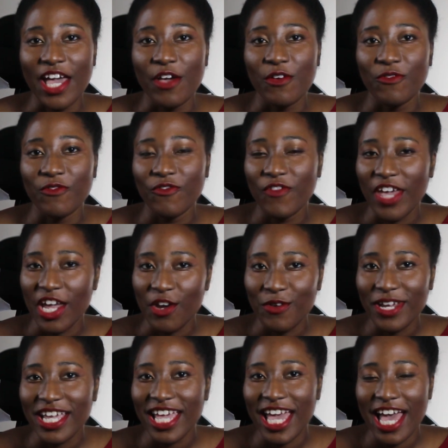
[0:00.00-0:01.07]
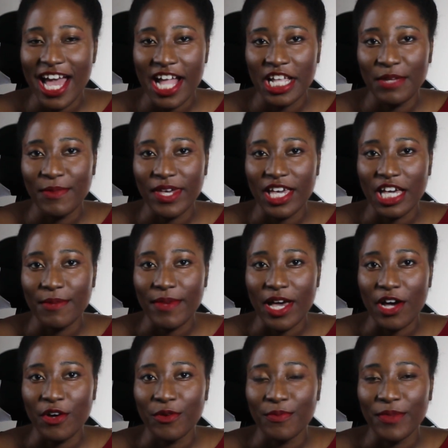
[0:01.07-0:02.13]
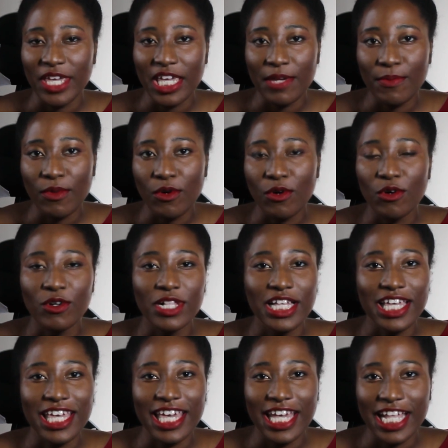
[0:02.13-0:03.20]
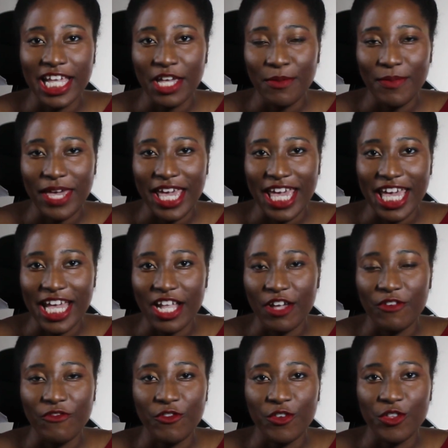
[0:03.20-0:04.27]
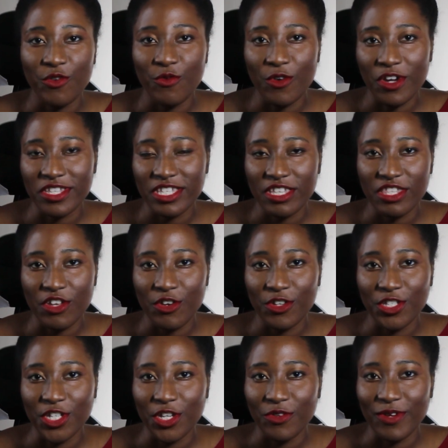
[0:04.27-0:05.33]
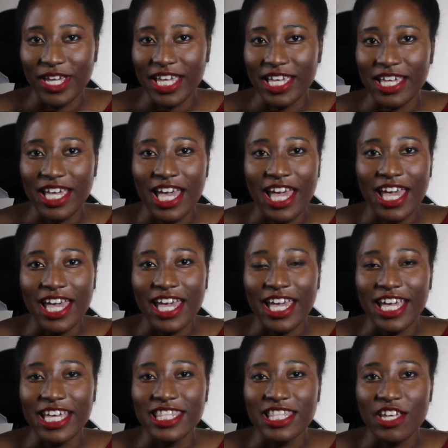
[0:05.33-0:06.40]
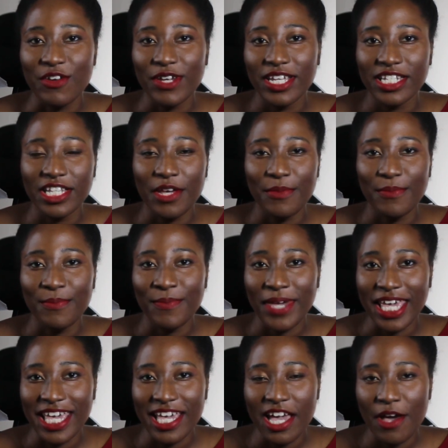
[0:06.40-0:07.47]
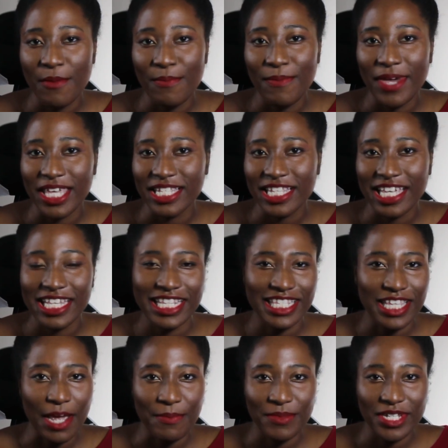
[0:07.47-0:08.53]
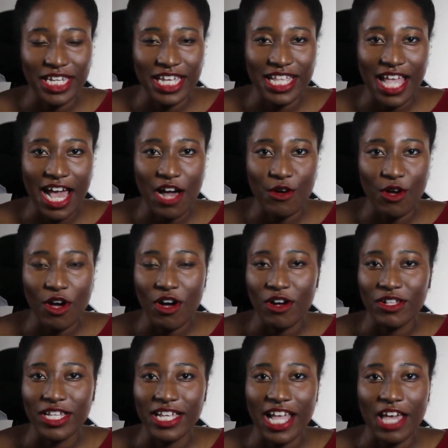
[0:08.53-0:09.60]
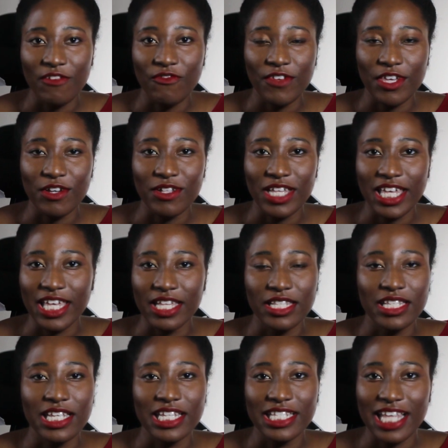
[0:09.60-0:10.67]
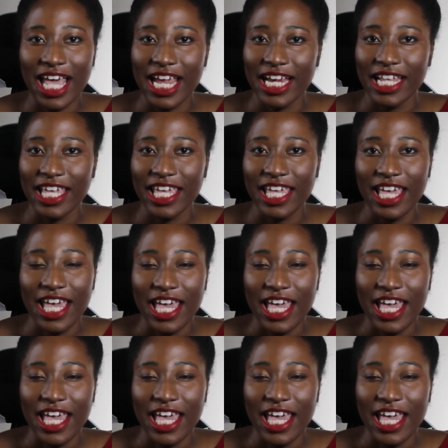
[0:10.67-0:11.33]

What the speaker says: very adamant about people getting paid for the work that they're doing. And there is a big misconception, I'll call it, I feel, in society